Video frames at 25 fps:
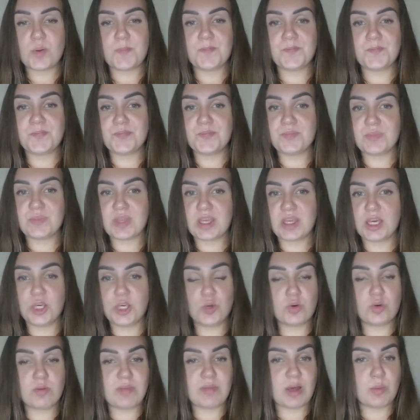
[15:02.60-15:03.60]
You
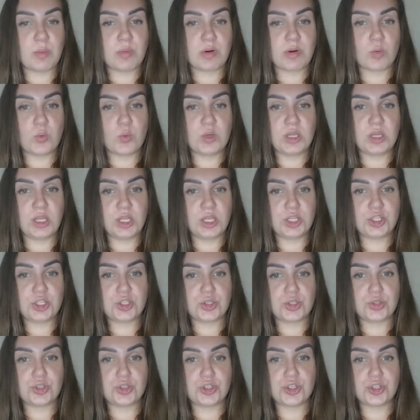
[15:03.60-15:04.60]
remember we need
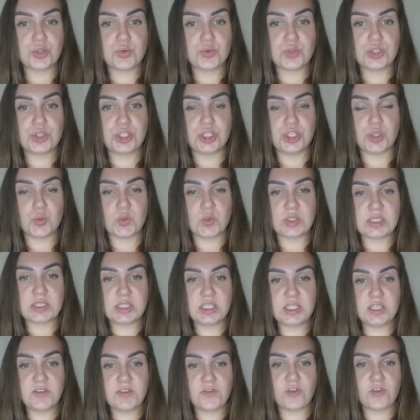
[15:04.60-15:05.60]
to choose
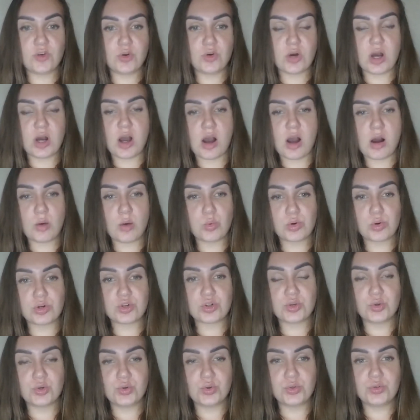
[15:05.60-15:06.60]
USD for our
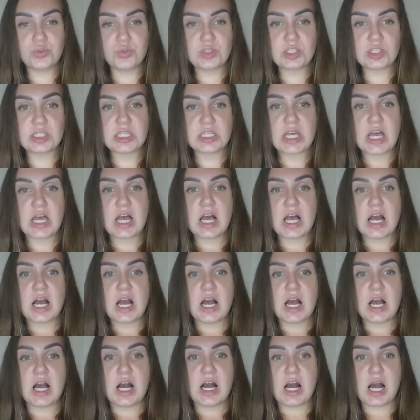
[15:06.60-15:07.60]
rules.
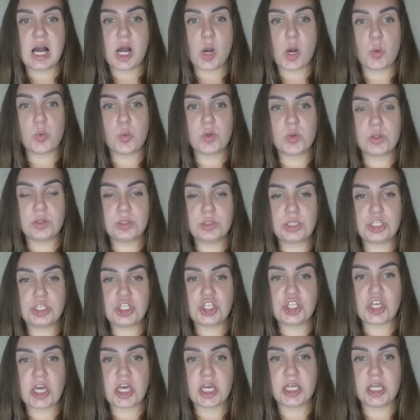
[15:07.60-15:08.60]
I will
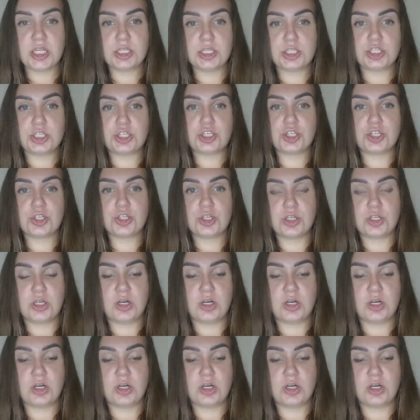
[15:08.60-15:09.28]
change